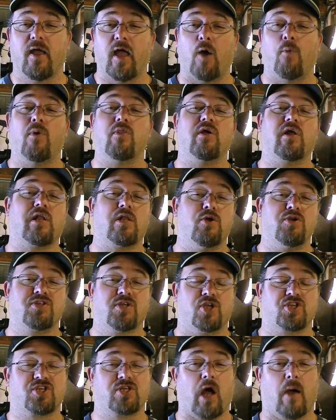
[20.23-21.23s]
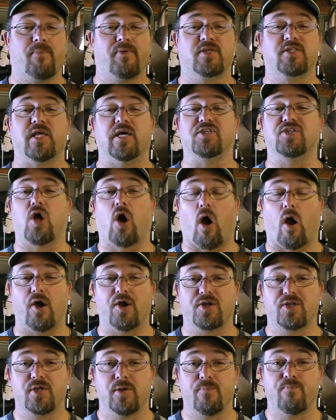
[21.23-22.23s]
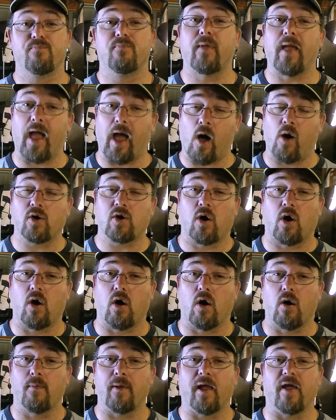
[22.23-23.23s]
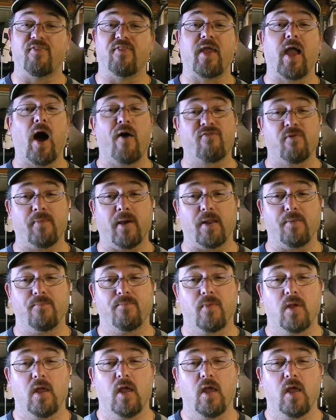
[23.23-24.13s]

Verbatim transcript: and will include such topics as art, alcohol, and the alphabet.